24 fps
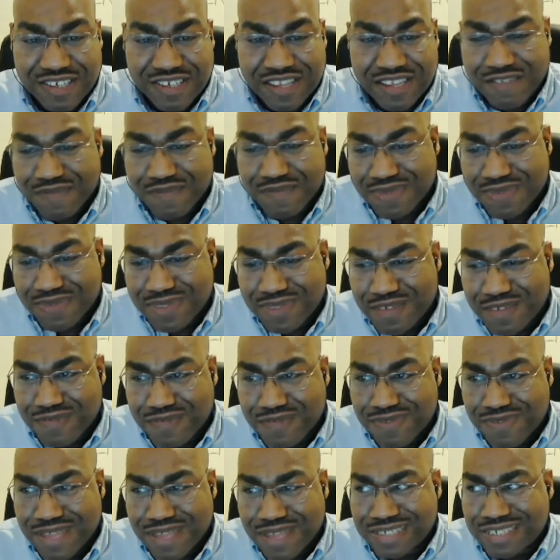if
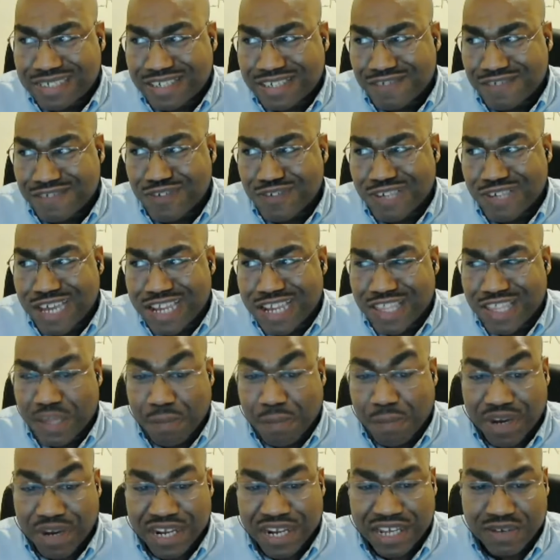if they if you say
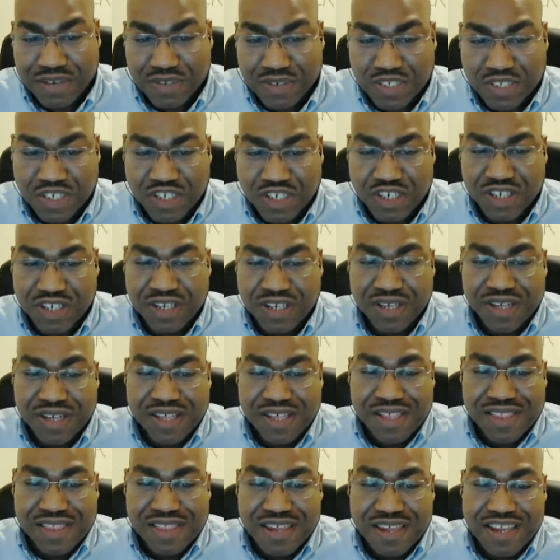anything but it was good,
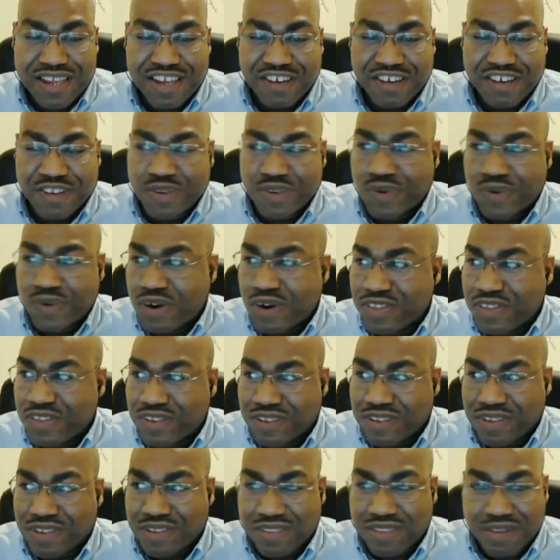then here you are,
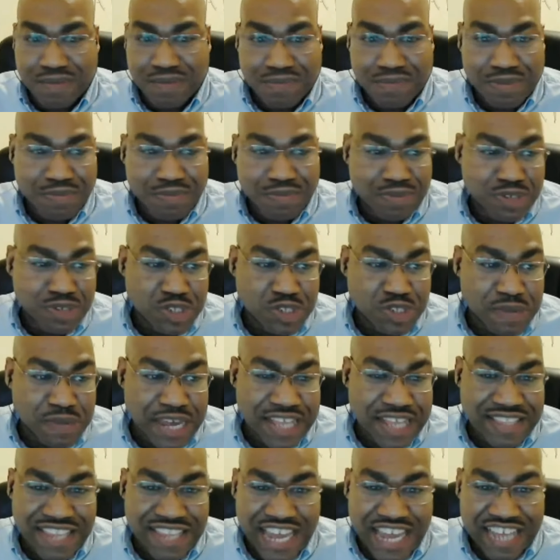the the the, the bush
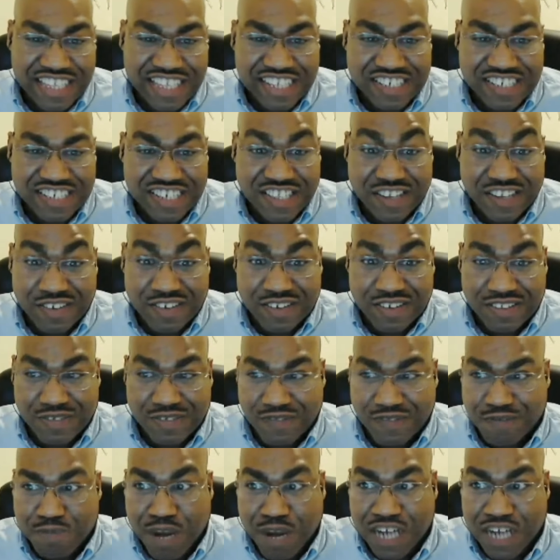bag that's in the
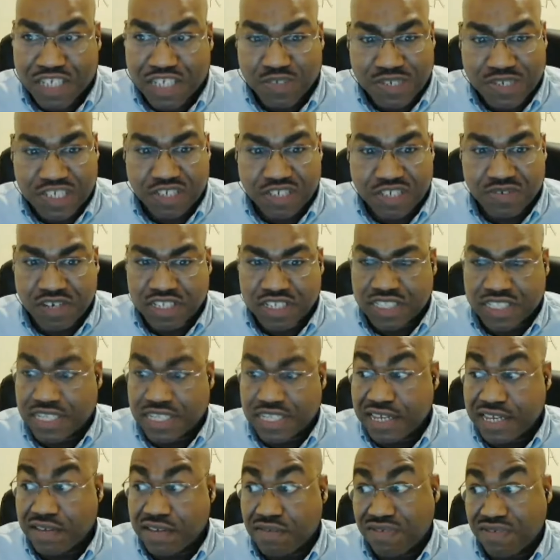posh restaurant
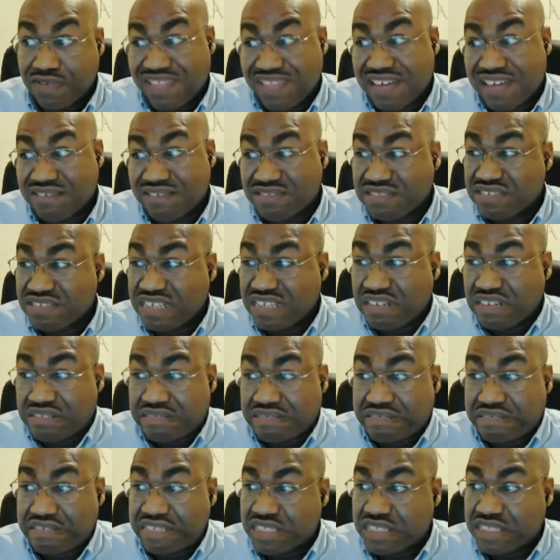saying well, that was that
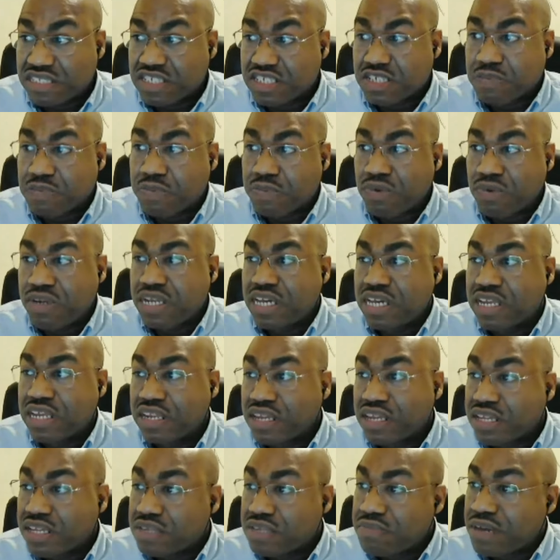was disappointing.
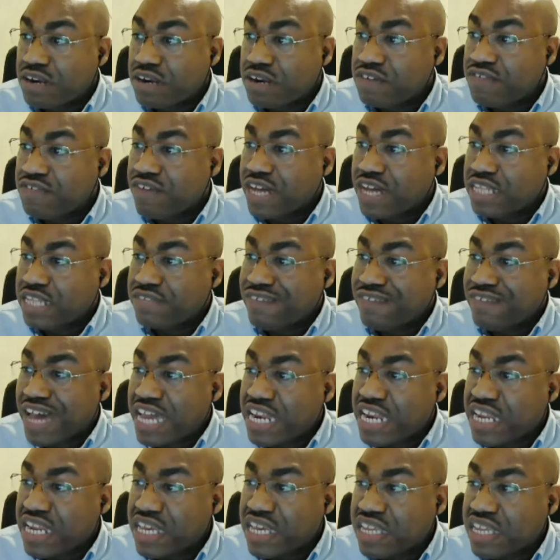And matter of fact, if I
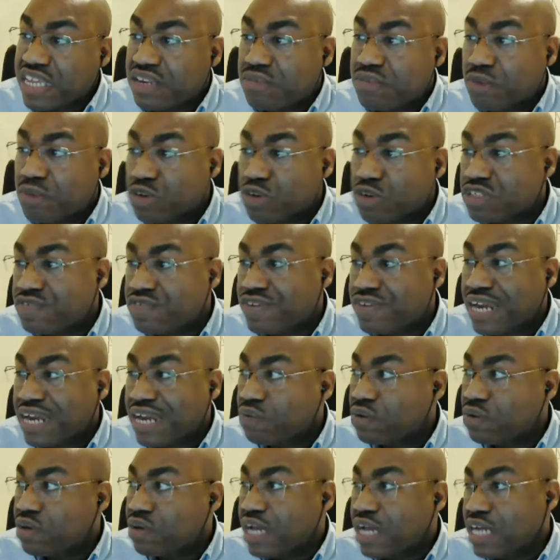hadn't eaten most of it, I
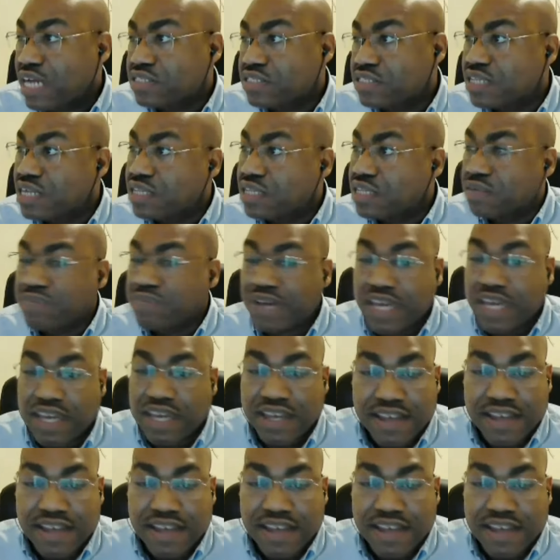would ask not to pay.